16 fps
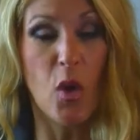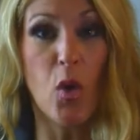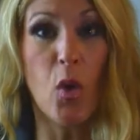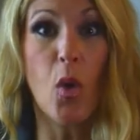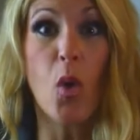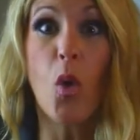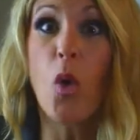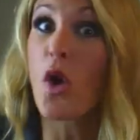
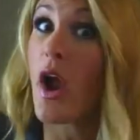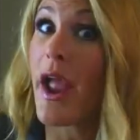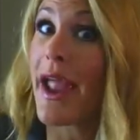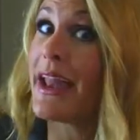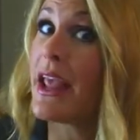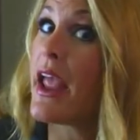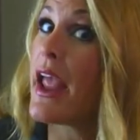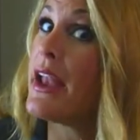or
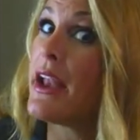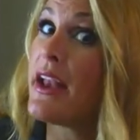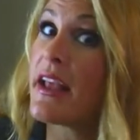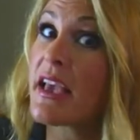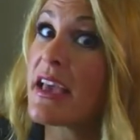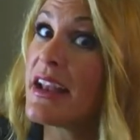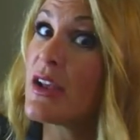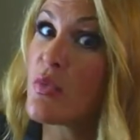any
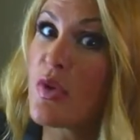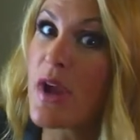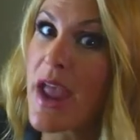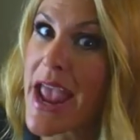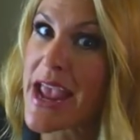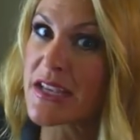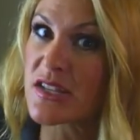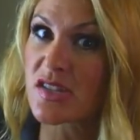kind of
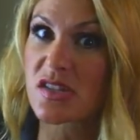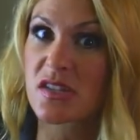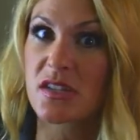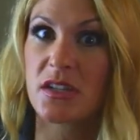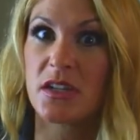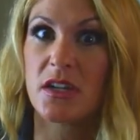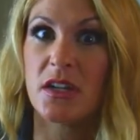race,